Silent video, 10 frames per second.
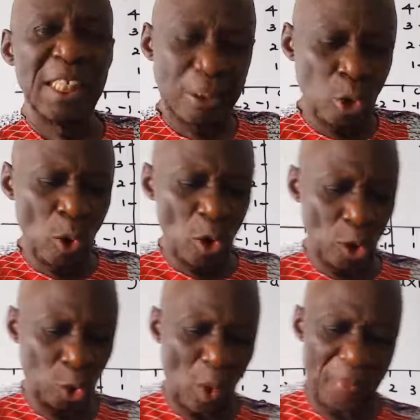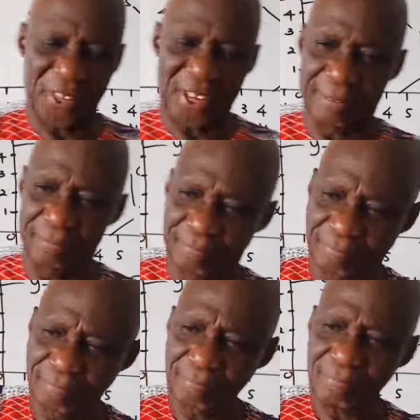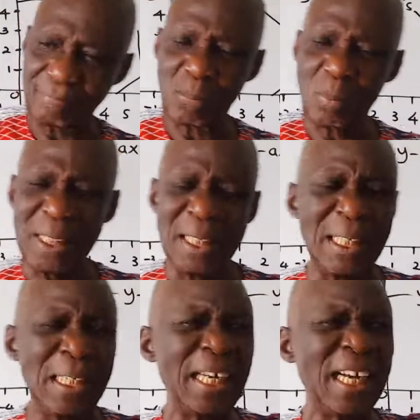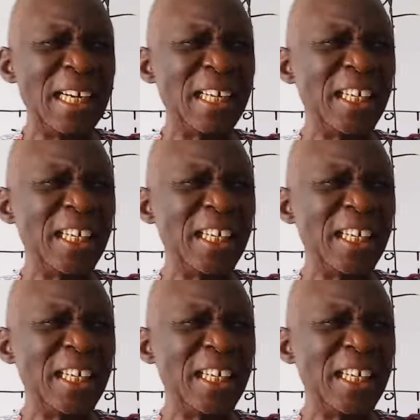He told us one thing, that